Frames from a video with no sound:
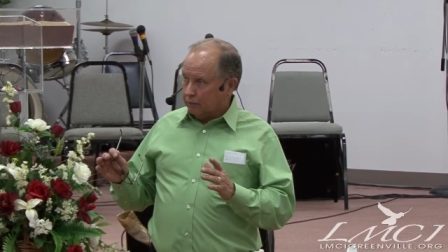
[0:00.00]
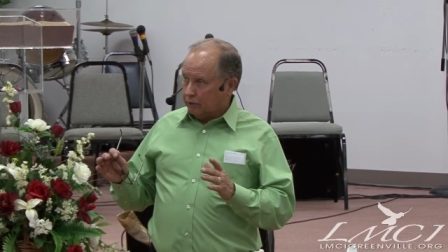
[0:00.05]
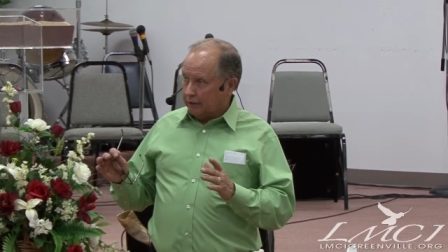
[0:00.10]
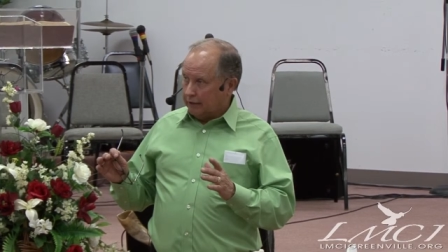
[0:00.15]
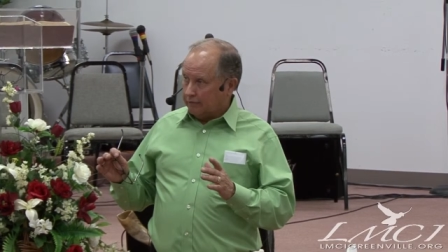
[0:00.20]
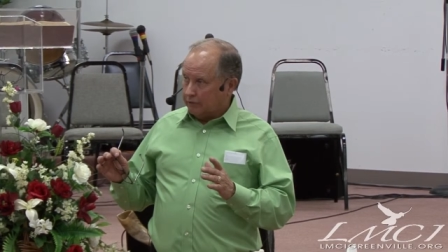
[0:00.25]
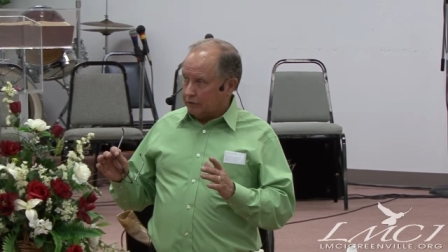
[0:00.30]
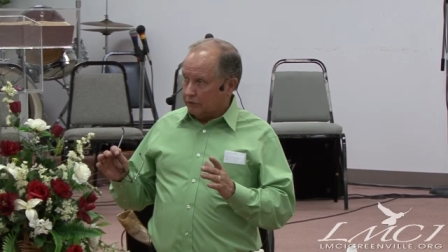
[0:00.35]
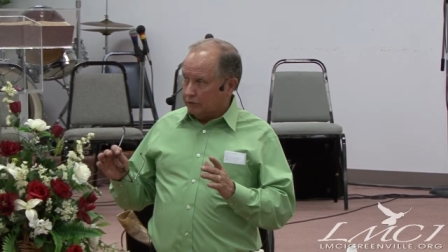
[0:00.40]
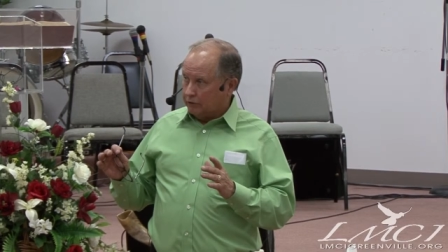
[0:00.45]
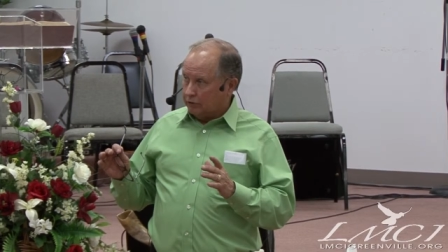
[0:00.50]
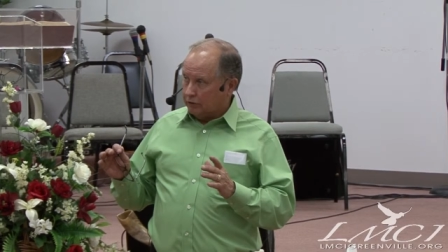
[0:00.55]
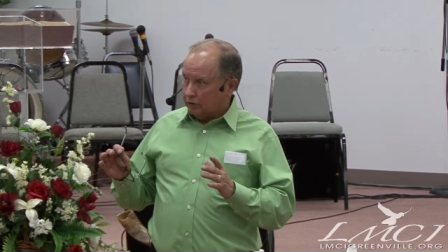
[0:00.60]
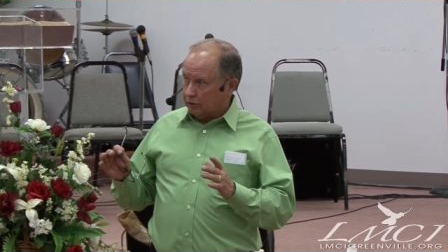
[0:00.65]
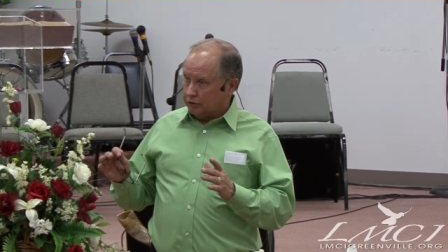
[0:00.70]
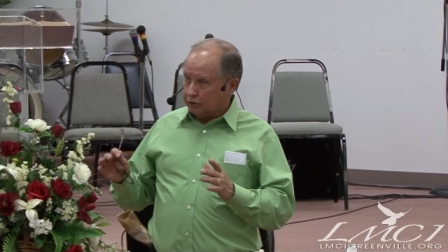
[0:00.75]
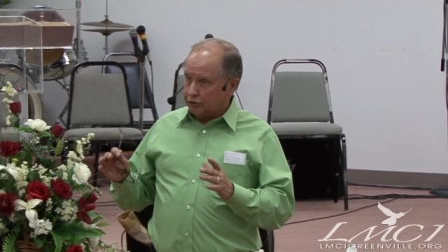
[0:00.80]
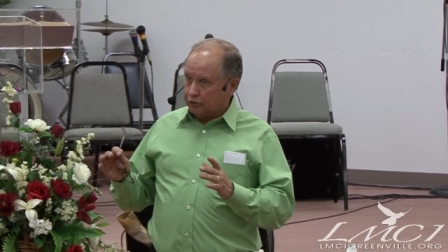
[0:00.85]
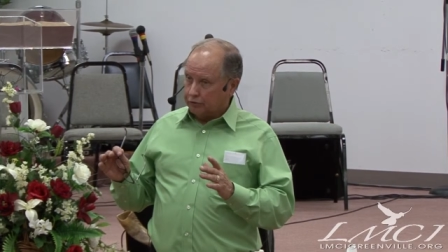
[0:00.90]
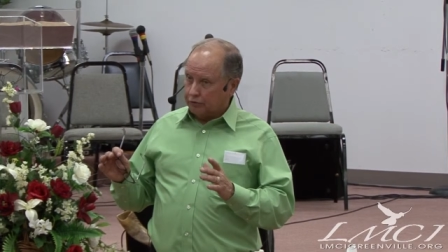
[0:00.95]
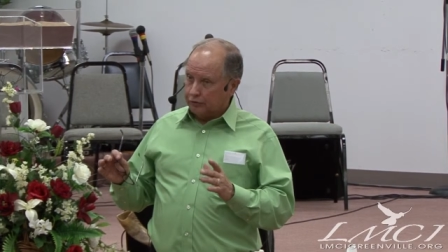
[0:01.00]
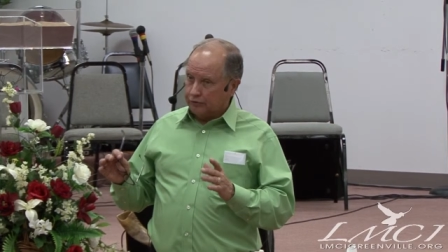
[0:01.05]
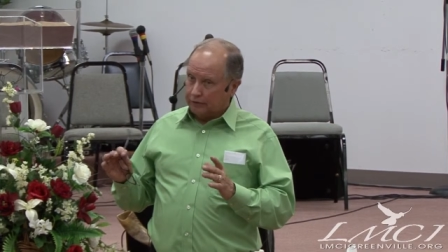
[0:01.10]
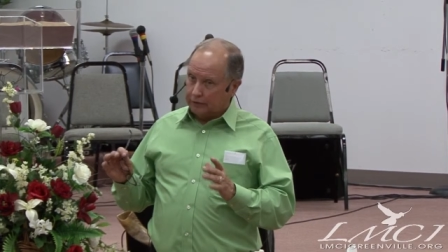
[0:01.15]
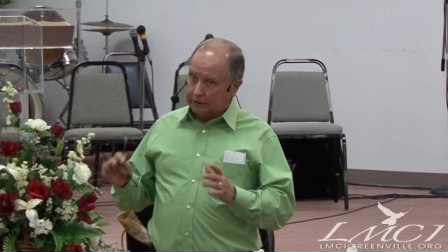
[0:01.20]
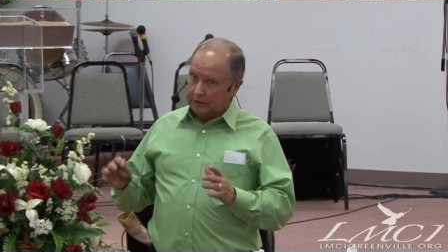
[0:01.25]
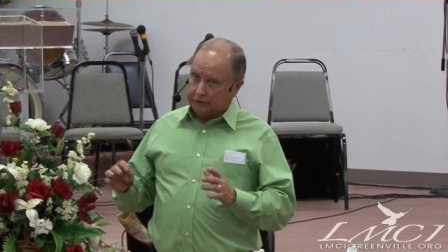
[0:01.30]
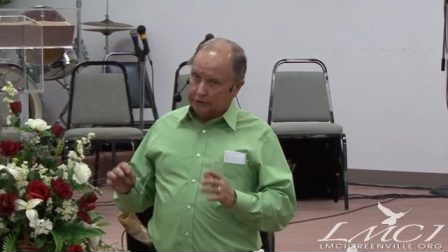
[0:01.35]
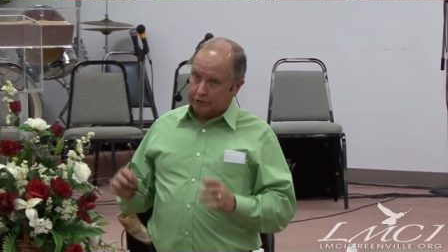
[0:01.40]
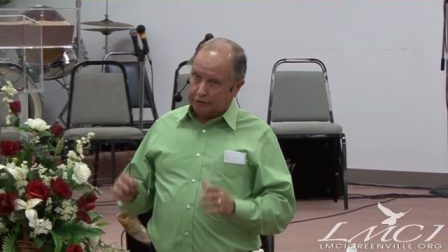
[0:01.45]
We have to nurture the
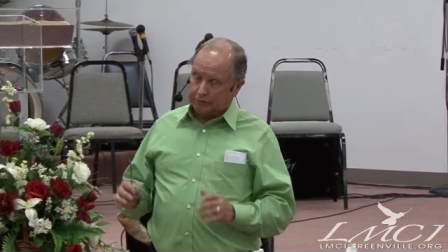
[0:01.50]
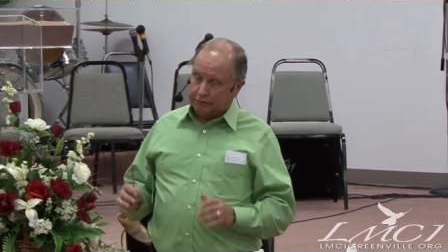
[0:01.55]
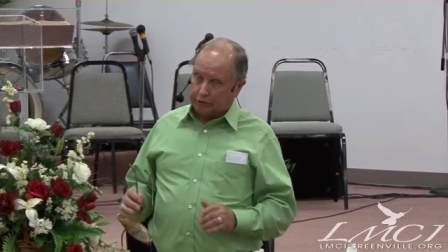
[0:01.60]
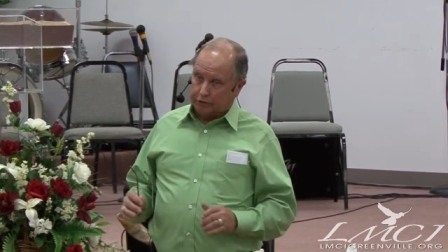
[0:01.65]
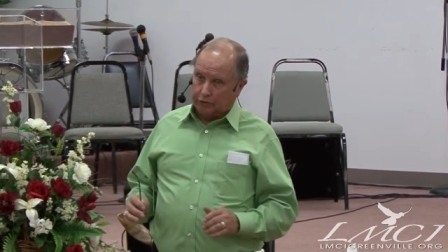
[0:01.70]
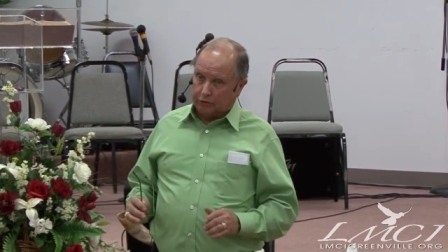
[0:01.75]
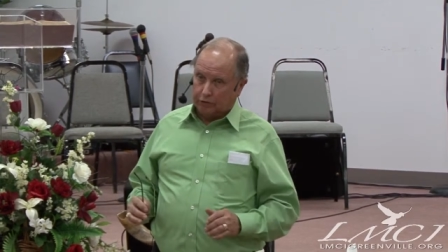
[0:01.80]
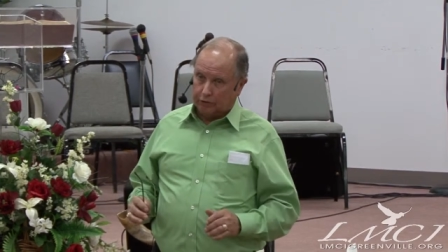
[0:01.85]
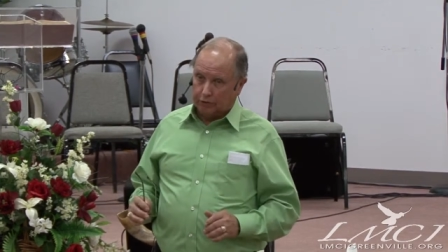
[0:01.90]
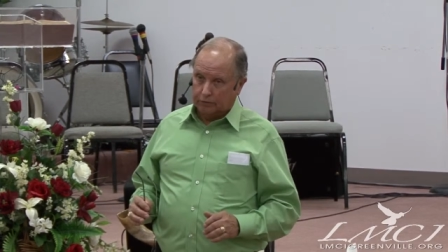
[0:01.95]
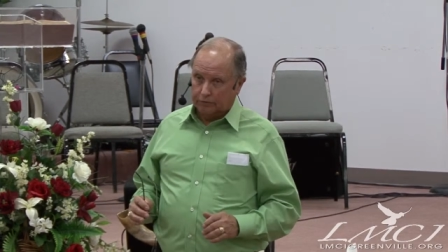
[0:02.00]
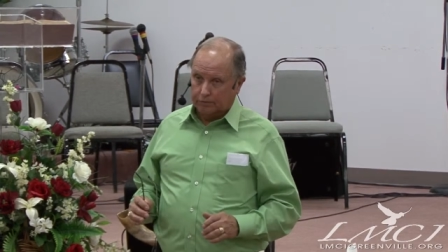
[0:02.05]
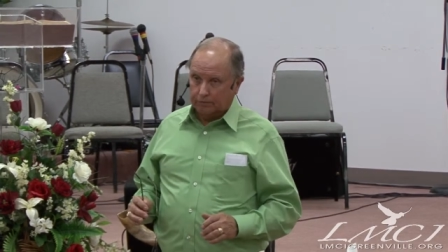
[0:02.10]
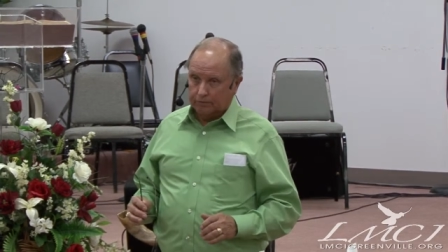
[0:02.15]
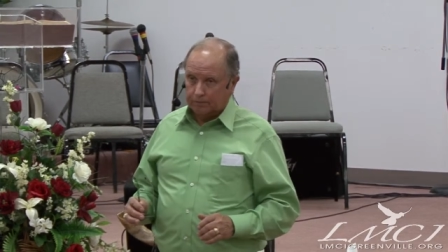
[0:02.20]
things of the Lord.